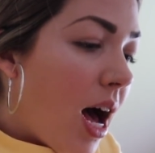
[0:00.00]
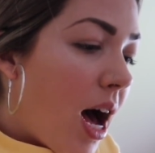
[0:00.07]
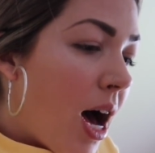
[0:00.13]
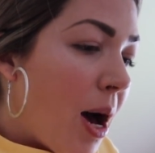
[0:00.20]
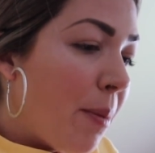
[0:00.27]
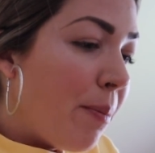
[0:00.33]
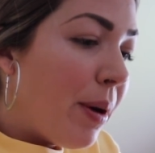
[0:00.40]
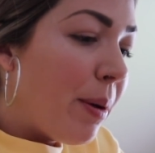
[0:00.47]

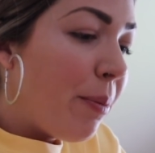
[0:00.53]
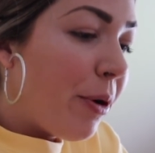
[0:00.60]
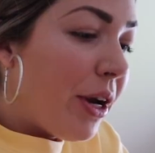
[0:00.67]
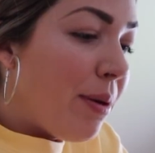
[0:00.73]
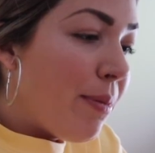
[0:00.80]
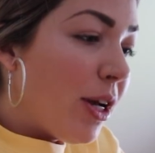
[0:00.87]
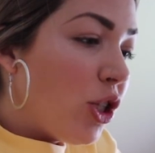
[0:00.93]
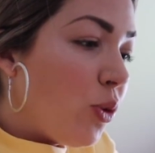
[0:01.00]
Um, but
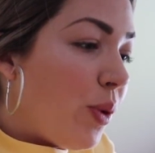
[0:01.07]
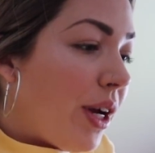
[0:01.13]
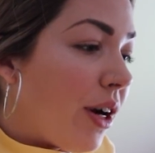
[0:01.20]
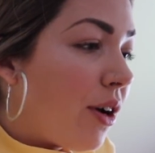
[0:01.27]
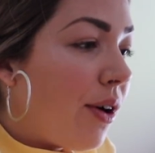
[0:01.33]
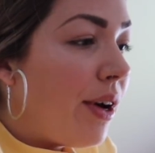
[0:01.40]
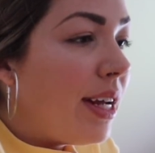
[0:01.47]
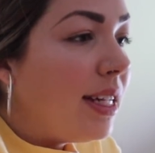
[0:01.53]
pretty much we are
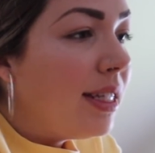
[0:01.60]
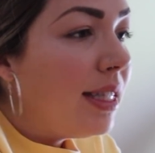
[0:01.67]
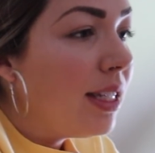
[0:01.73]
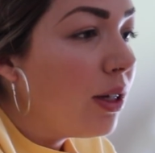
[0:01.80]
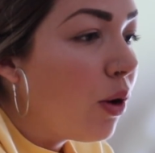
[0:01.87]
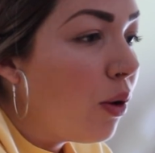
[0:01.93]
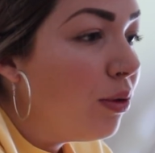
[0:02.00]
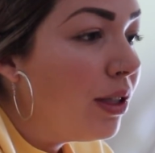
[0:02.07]
going
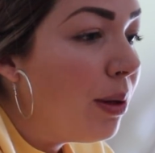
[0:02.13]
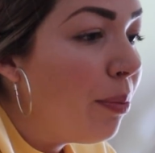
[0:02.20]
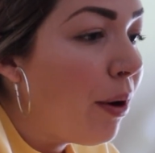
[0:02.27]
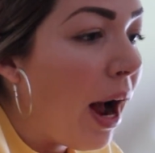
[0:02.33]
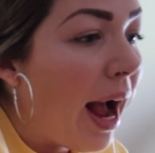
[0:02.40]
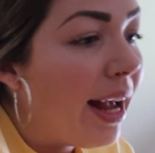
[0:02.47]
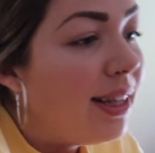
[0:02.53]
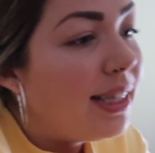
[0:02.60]
to go
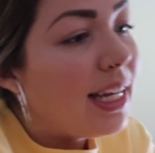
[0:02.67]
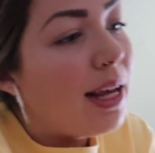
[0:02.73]
surprise